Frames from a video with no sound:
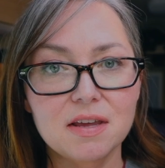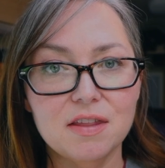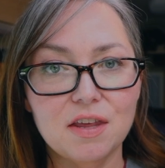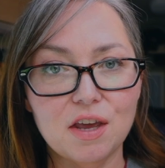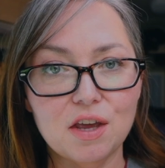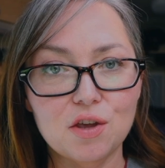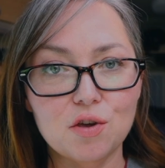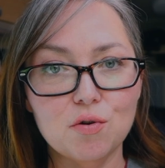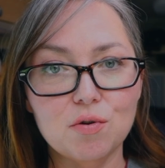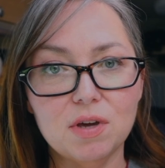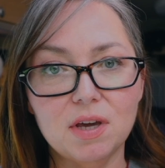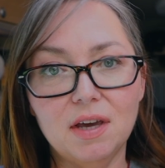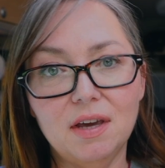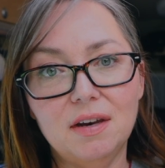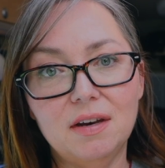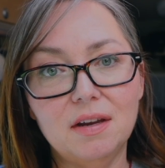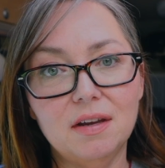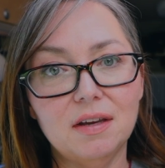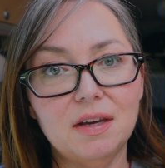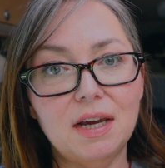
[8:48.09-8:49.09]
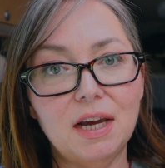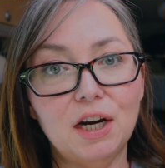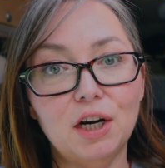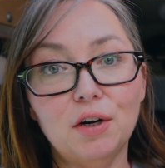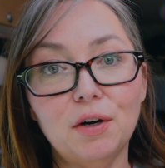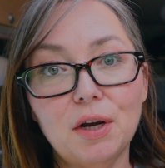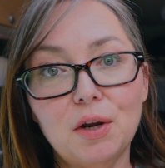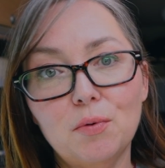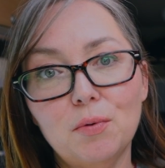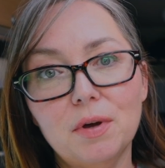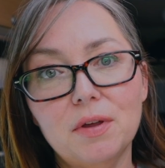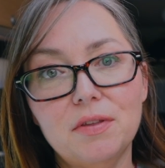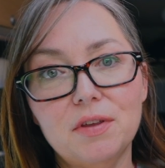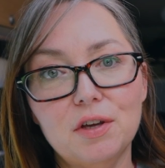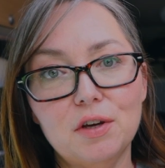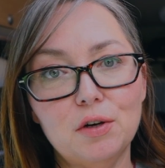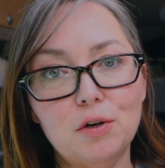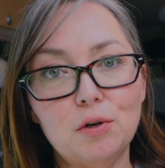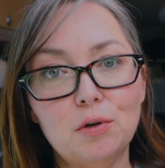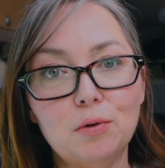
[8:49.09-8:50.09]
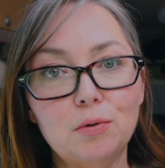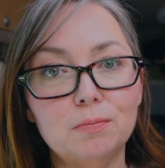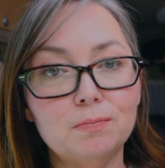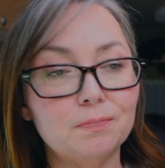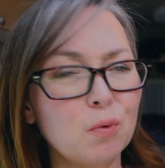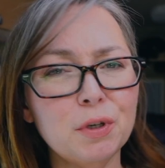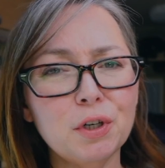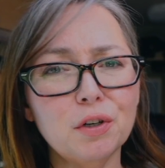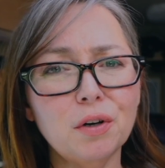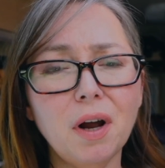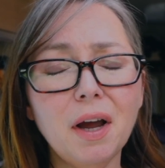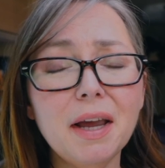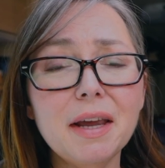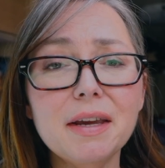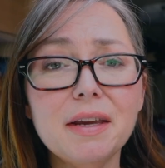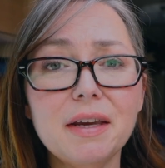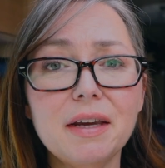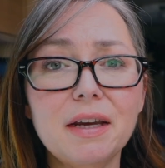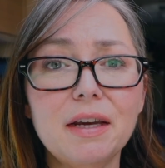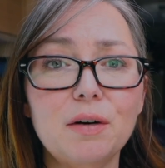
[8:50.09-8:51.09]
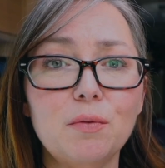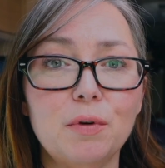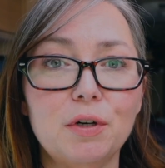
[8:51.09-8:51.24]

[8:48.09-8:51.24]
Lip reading: that you can carry with you when you're hiking,